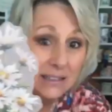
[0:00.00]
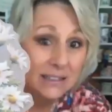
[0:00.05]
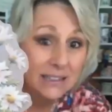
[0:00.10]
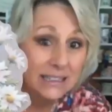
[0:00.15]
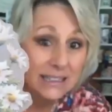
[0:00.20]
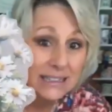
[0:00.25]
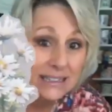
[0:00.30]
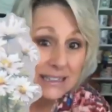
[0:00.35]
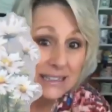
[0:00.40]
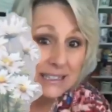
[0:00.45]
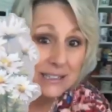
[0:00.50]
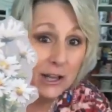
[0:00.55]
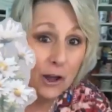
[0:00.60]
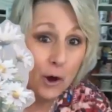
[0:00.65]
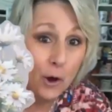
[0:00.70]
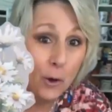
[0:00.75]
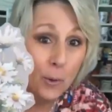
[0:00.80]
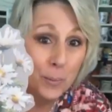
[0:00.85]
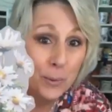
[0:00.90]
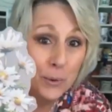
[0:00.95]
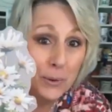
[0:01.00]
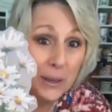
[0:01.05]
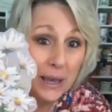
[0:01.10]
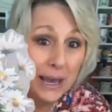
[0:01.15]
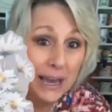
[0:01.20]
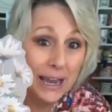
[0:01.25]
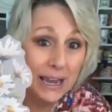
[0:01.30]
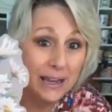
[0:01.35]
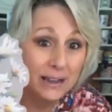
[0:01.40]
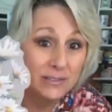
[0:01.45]
Look at this whole
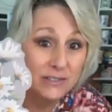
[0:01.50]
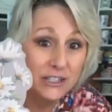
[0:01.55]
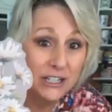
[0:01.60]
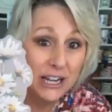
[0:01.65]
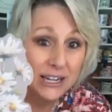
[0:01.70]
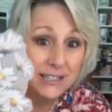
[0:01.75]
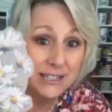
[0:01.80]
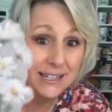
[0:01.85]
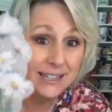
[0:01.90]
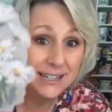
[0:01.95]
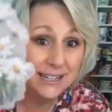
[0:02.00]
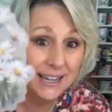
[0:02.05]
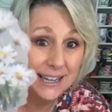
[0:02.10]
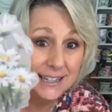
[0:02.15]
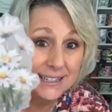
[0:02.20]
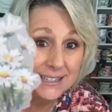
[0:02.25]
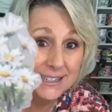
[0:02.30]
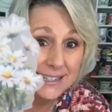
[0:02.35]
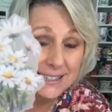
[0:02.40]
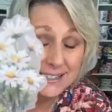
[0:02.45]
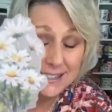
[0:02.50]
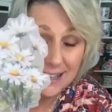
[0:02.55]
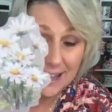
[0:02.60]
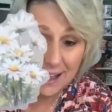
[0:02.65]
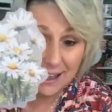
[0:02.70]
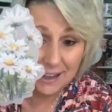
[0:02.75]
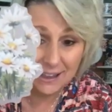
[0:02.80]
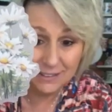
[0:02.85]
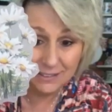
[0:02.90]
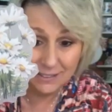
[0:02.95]
bouquet of Shasta daisies.
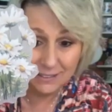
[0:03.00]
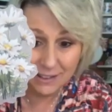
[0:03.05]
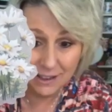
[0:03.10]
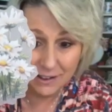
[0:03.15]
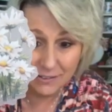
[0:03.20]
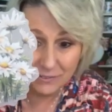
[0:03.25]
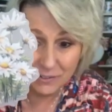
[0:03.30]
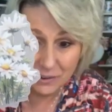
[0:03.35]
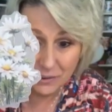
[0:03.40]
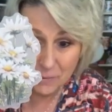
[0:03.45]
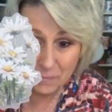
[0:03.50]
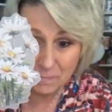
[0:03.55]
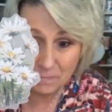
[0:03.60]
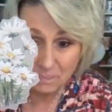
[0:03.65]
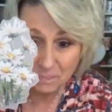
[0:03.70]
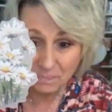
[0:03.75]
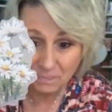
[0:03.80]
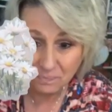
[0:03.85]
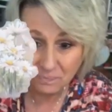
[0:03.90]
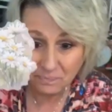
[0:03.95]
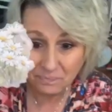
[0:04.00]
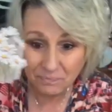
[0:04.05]
I love them.